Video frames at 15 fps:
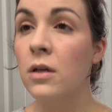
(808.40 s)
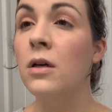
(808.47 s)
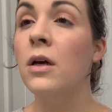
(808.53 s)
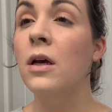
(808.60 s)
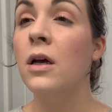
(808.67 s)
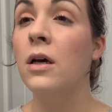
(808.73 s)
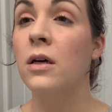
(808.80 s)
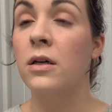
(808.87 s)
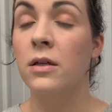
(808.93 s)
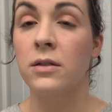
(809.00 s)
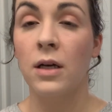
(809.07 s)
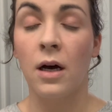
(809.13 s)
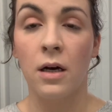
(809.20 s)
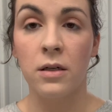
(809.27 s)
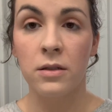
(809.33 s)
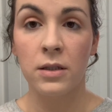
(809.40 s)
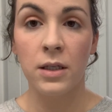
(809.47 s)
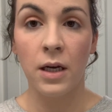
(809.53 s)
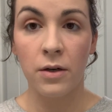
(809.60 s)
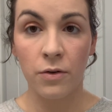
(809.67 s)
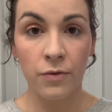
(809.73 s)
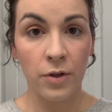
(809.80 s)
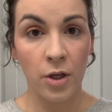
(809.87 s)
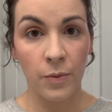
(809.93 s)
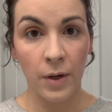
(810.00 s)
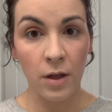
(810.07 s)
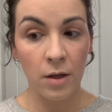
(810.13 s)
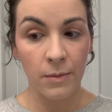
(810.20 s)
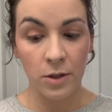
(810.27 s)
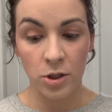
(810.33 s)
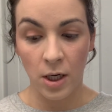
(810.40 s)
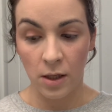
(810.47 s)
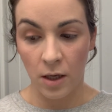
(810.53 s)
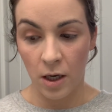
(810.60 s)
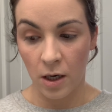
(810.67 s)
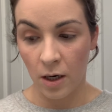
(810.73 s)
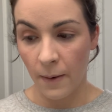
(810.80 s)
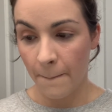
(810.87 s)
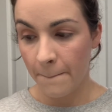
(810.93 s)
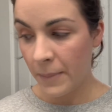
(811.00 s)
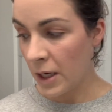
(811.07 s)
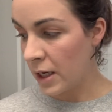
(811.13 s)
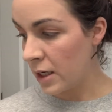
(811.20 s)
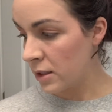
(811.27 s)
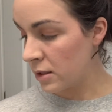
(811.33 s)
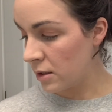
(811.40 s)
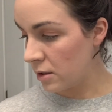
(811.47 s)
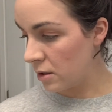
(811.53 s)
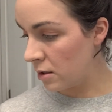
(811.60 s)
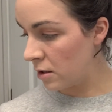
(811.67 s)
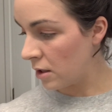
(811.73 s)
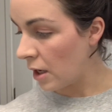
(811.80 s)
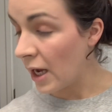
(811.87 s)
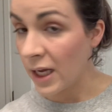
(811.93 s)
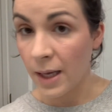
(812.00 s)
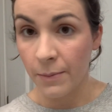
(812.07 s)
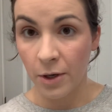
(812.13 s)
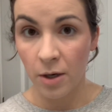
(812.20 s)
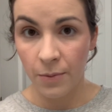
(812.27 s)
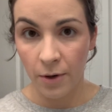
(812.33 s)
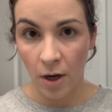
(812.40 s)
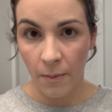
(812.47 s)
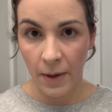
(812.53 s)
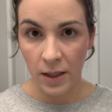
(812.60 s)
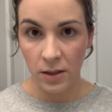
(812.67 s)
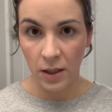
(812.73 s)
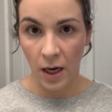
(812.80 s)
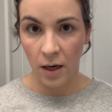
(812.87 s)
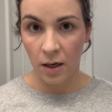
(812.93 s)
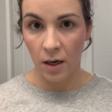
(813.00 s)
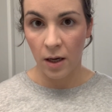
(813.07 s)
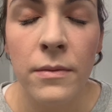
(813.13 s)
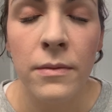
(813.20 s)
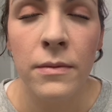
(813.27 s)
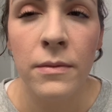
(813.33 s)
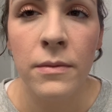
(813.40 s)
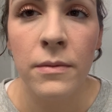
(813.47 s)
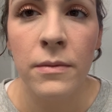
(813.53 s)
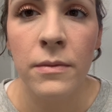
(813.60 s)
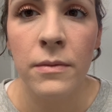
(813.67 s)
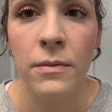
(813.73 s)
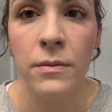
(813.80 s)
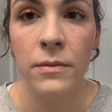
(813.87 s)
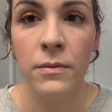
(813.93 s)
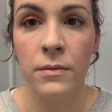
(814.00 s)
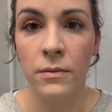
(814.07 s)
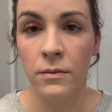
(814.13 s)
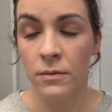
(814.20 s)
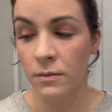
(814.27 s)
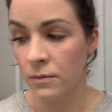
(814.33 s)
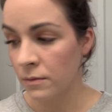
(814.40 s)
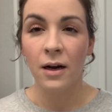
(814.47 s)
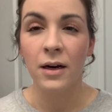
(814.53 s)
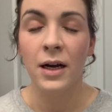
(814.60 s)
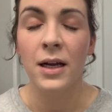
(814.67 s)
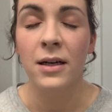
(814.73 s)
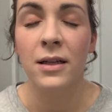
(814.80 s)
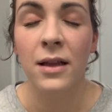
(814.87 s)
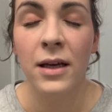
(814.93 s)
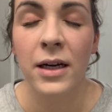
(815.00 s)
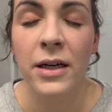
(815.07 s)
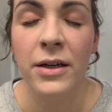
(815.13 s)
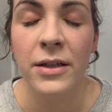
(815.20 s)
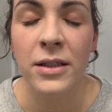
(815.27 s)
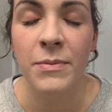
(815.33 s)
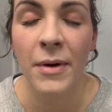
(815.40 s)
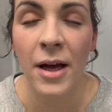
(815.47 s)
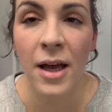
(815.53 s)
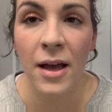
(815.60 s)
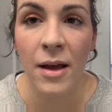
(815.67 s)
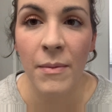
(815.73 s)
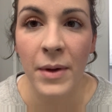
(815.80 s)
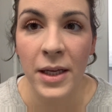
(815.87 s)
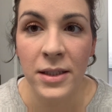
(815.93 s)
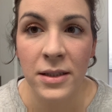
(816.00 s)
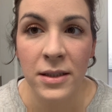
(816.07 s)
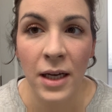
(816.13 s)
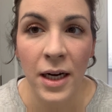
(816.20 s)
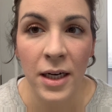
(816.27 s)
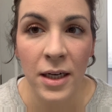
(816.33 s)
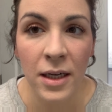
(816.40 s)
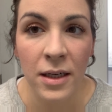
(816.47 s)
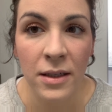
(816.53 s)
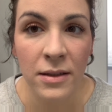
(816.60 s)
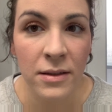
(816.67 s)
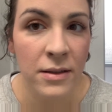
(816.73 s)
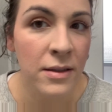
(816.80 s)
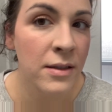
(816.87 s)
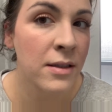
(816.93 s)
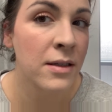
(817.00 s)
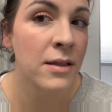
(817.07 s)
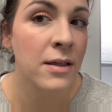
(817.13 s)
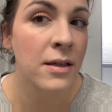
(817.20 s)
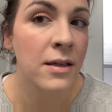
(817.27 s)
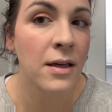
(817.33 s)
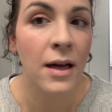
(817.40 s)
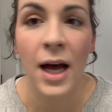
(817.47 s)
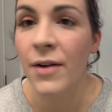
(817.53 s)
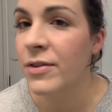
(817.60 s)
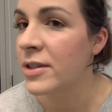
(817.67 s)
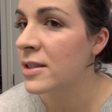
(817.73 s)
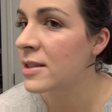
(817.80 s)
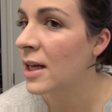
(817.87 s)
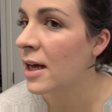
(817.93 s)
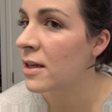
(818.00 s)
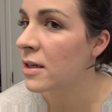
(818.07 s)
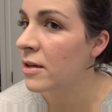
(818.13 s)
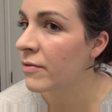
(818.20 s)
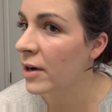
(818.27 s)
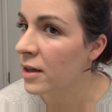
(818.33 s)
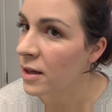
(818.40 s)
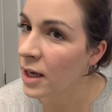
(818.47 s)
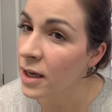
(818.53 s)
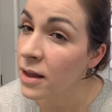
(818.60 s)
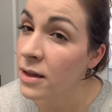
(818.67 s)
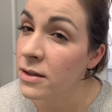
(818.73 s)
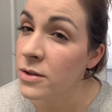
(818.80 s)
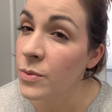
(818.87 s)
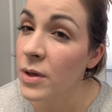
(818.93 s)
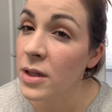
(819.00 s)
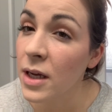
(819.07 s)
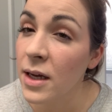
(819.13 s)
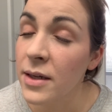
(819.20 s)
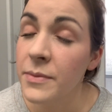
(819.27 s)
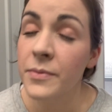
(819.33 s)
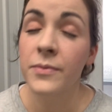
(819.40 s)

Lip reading: because honestly, I don't really wear that much eyeliner, but I am gonna put on mascara. All right, there is my mascara. Haven't decided if I like this one yet,